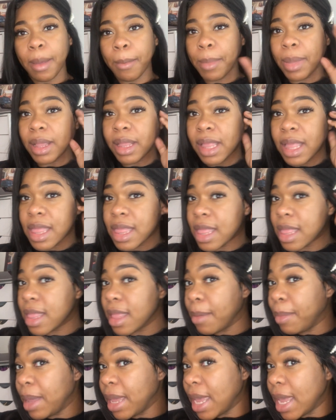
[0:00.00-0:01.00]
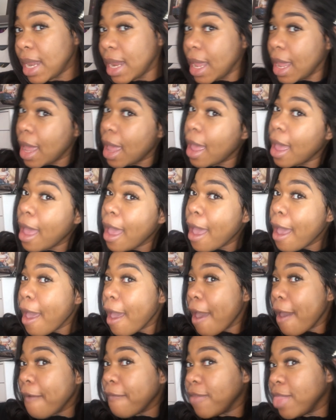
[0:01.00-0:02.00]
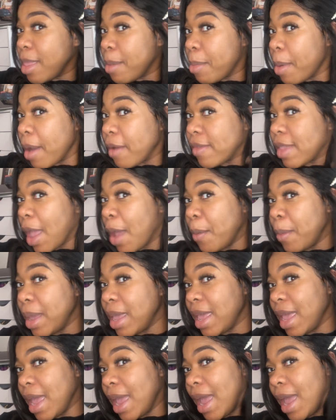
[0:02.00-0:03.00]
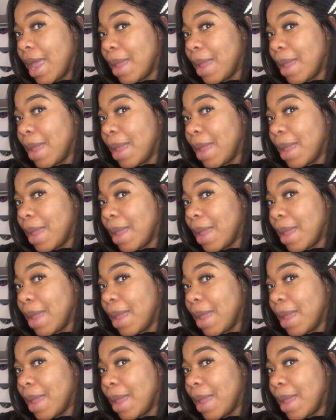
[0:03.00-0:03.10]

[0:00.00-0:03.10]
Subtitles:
But this is the beginning of the birthday weekend,